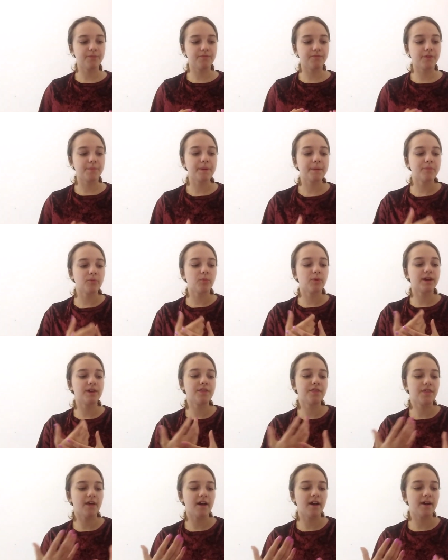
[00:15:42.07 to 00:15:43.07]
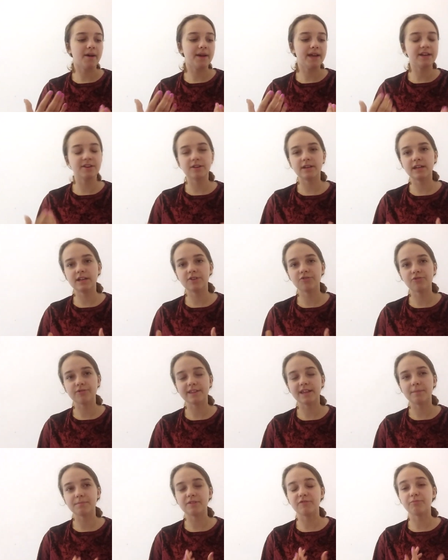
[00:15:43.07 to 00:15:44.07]
for people with
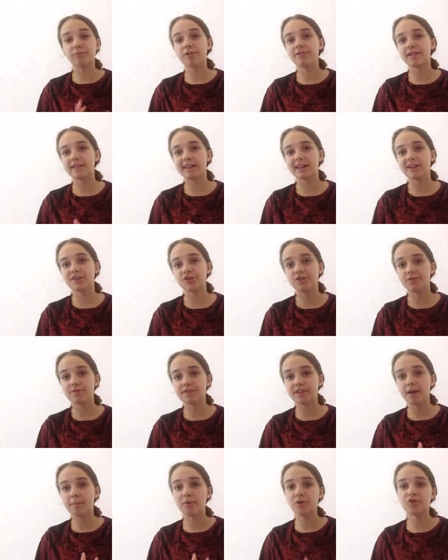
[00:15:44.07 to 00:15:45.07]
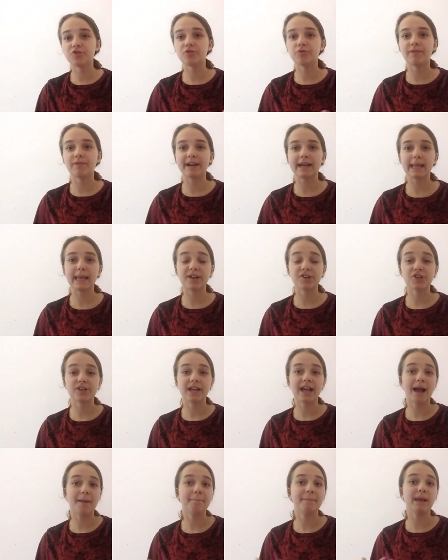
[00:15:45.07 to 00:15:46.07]
interoceptive processing issues, emotional regulation
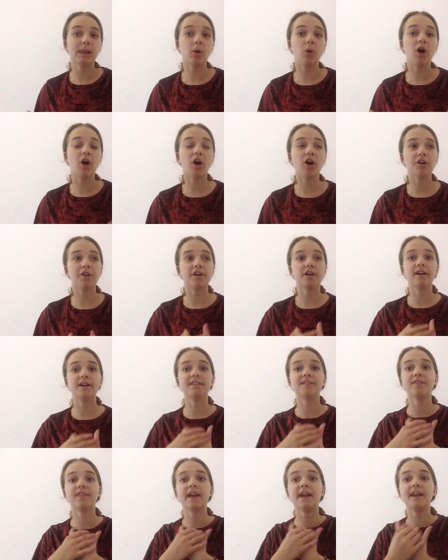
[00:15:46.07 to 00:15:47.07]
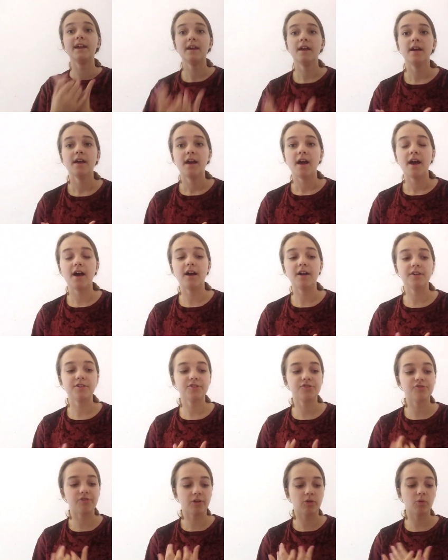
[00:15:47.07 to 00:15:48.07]
can be a lot harder as they
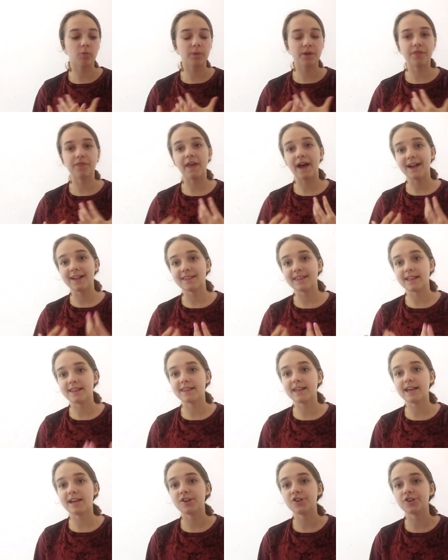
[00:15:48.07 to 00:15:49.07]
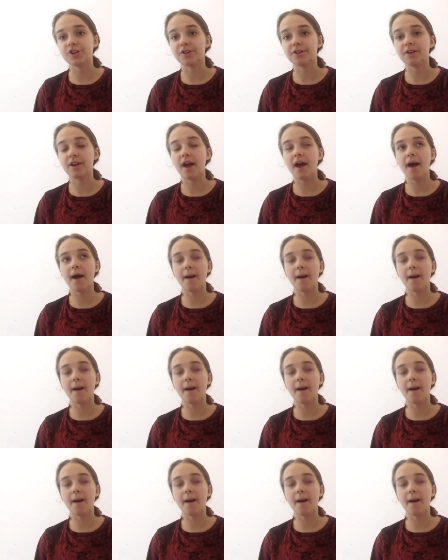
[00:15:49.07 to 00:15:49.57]
struggle with that sensation.